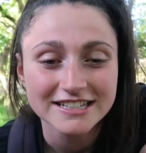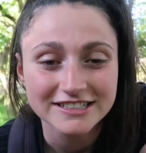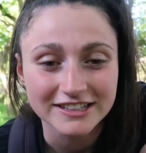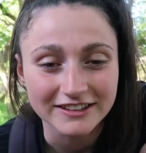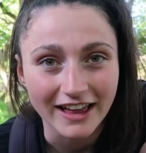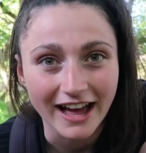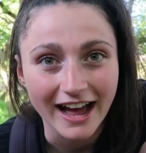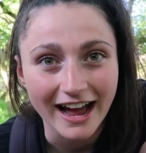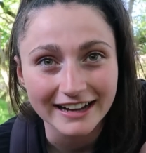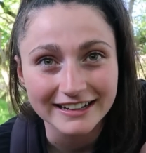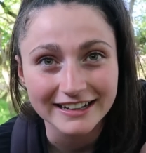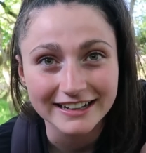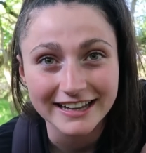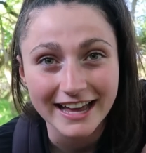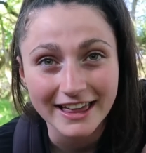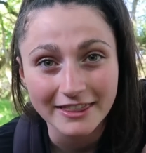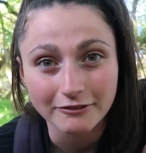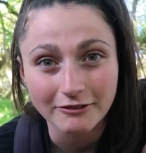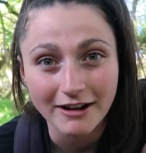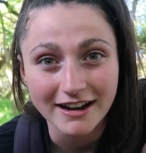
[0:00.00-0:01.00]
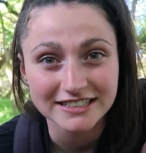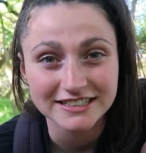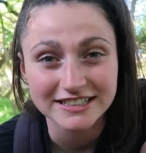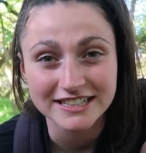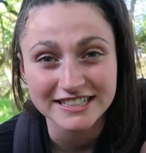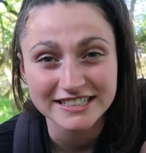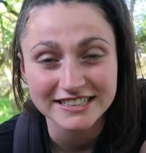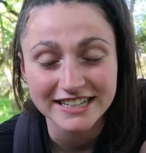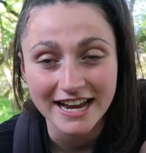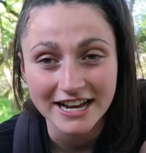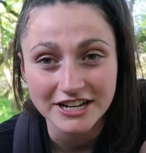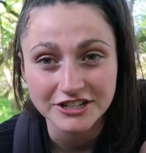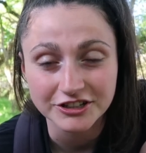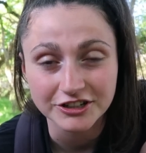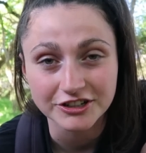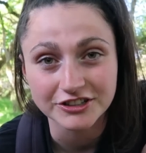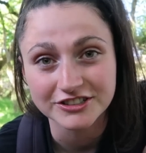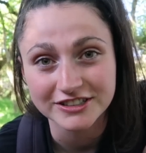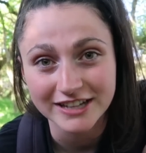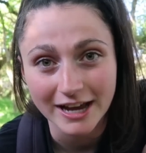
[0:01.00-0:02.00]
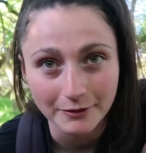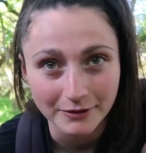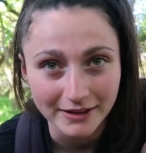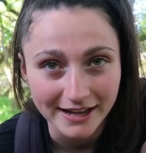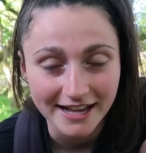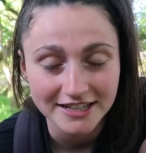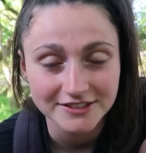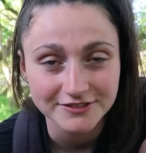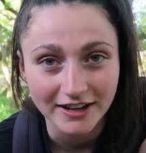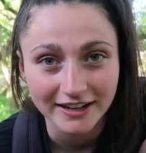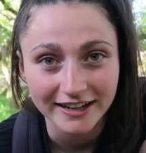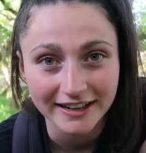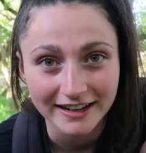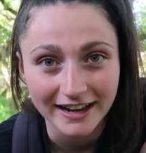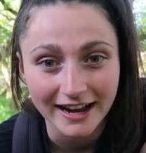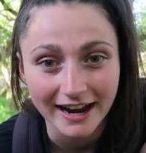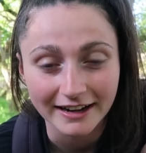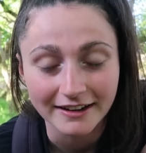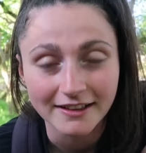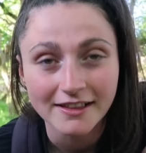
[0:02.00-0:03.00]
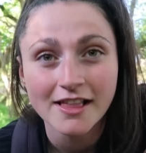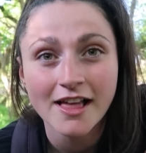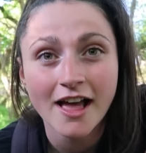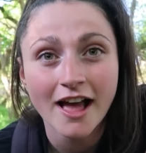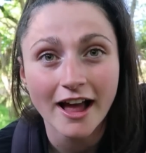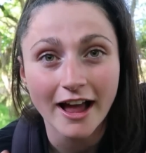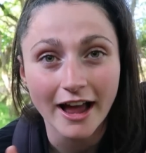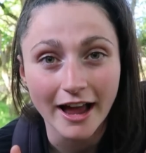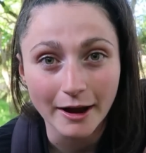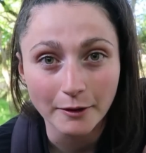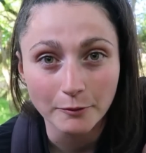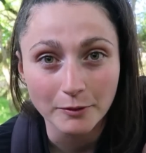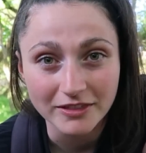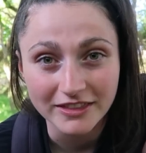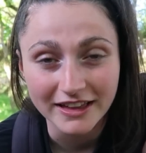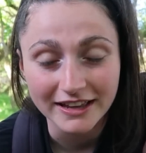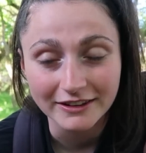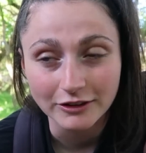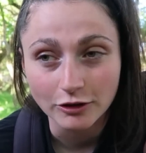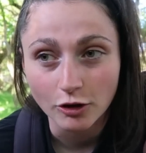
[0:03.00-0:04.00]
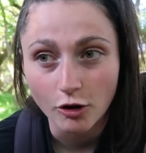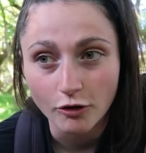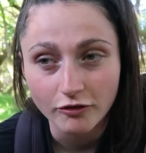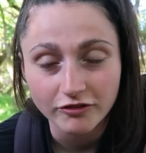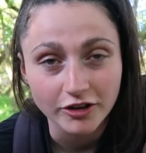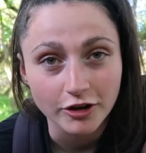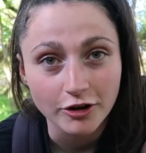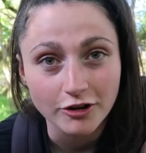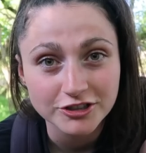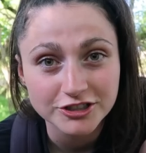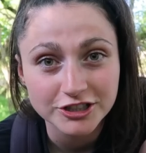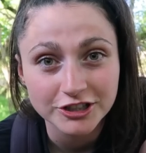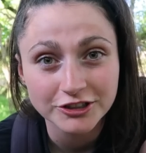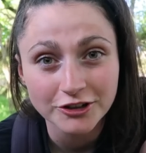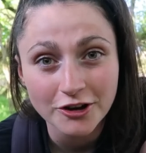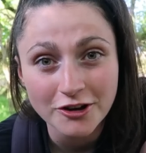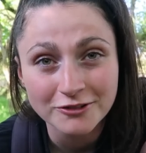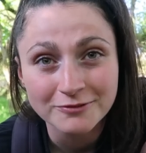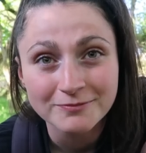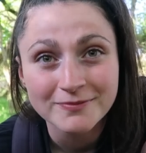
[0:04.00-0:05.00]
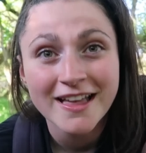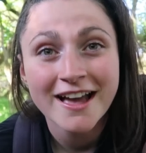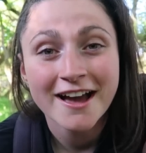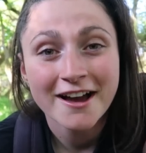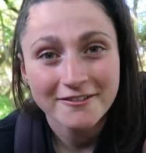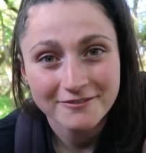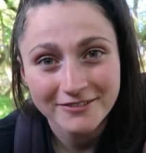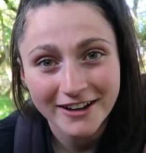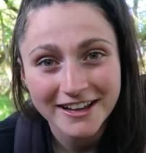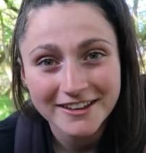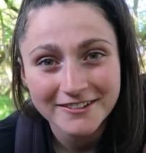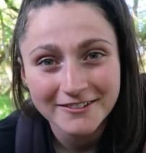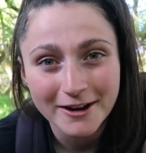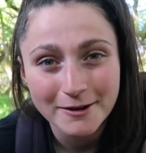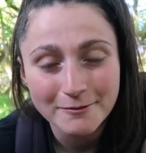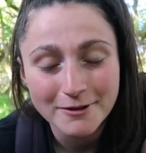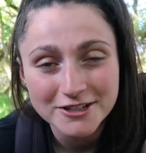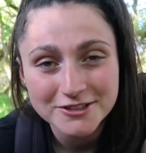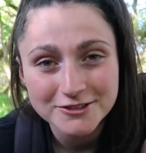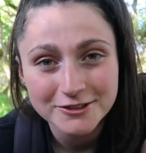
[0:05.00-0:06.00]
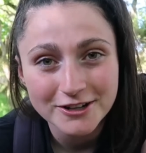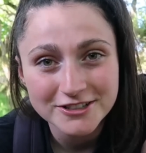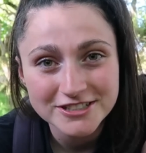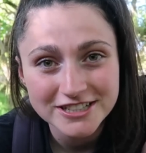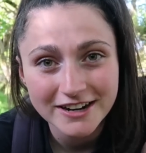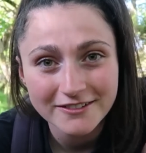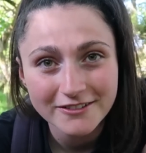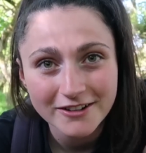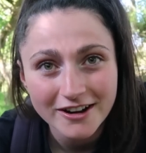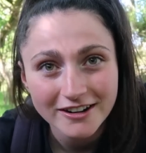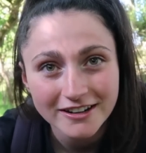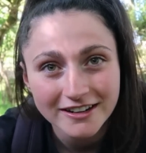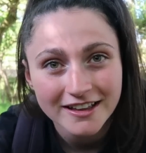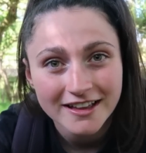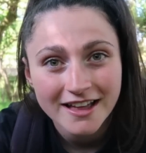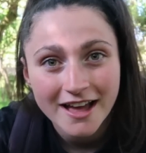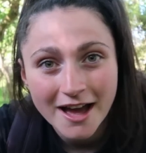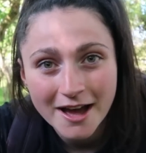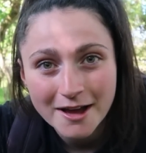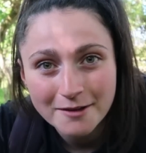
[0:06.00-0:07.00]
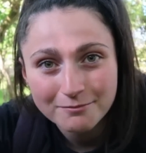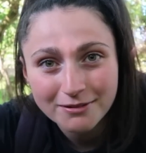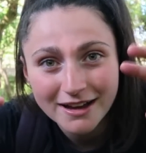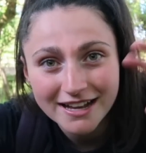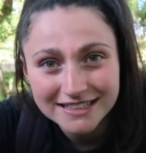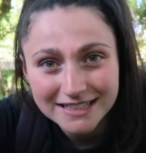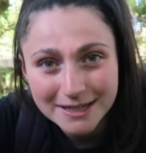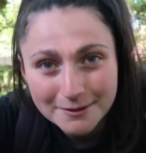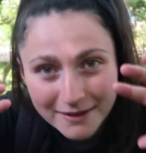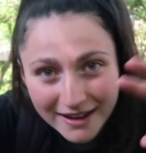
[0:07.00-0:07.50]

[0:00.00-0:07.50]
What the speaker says: so that I can get the rest of the stations down the Esk Valley line within North Yorkshire done. Thank you very much for watching, everyone. Bye,